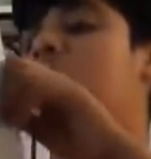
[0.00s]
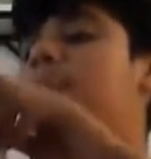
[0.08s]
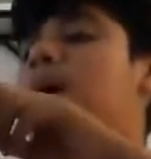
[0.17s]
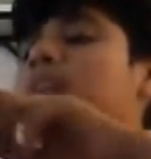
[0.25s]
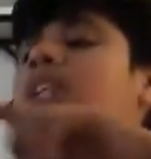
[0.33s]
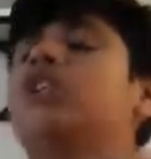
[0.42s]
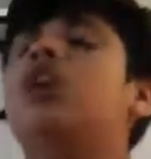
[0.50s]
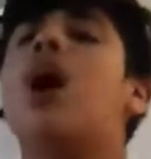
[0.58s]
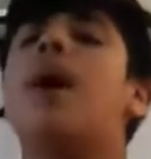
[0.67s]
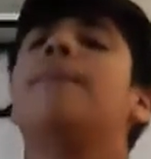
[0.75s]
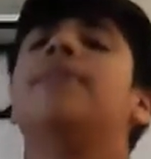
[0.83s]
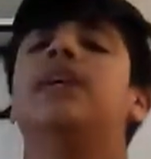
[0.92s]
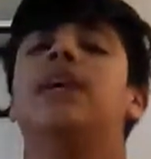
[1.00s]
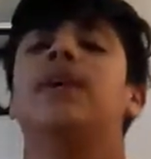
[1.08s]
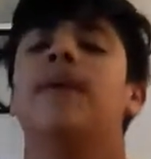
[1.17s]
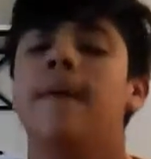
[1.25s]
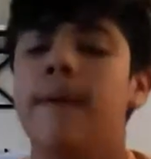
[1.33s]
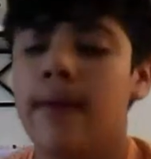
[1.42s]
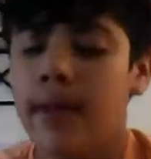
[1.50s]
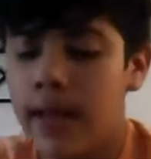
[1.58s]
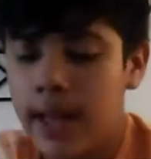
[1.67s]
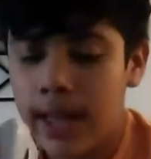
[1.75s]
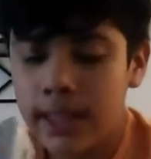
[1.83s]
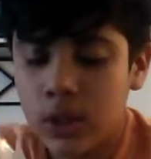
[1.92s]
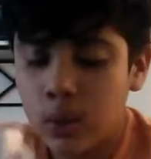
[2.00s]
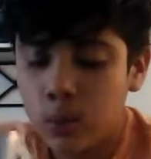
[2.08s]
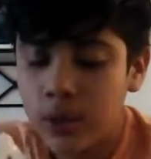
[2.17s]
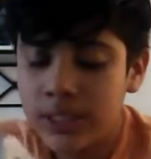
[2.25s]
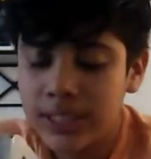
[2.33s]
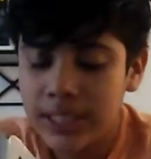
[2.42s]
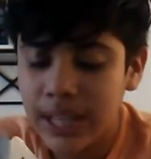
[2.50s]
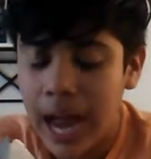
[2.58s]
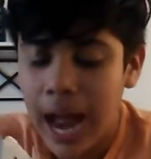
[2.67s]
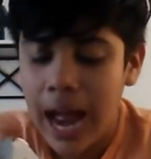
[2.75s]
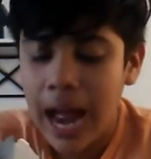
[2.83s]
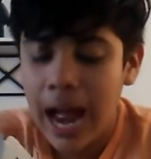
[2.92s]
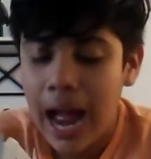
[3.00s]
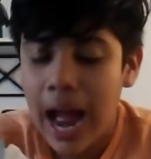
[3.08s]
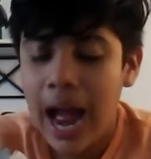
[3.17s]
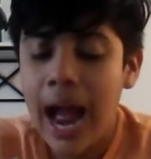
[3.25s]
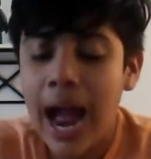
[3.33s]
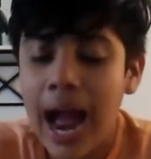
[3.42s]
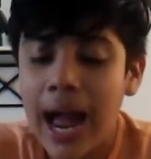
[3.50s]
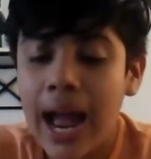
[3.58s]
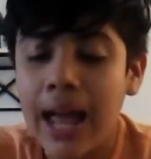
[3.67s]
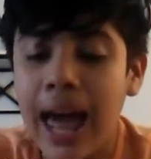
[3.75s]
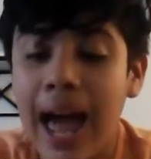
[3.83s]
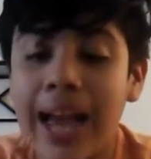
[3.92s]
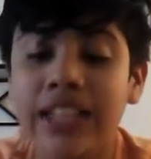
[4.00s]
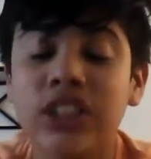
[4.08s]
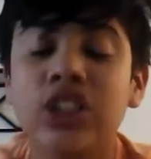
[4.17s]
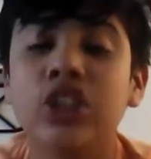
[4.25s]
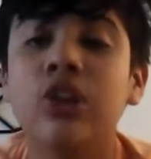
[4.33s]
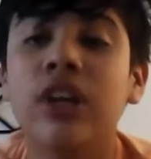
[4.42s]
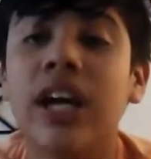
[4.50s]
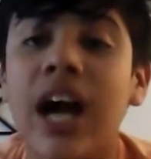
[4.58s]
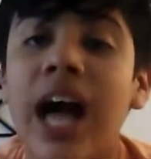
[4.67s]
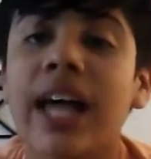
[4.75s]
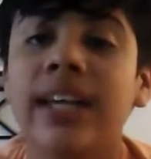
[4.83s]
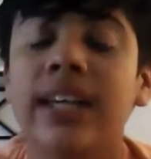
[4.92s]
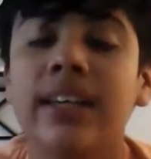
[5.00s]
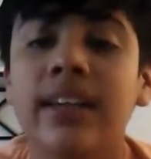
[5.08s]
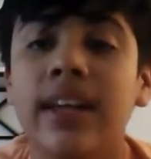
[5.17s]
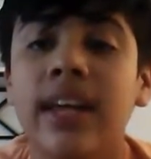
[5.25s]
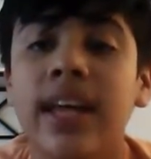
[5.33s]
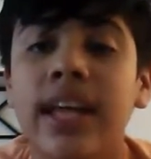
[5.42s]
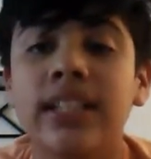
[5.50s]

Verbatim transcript: nub on the top thing. And the reason I still got it.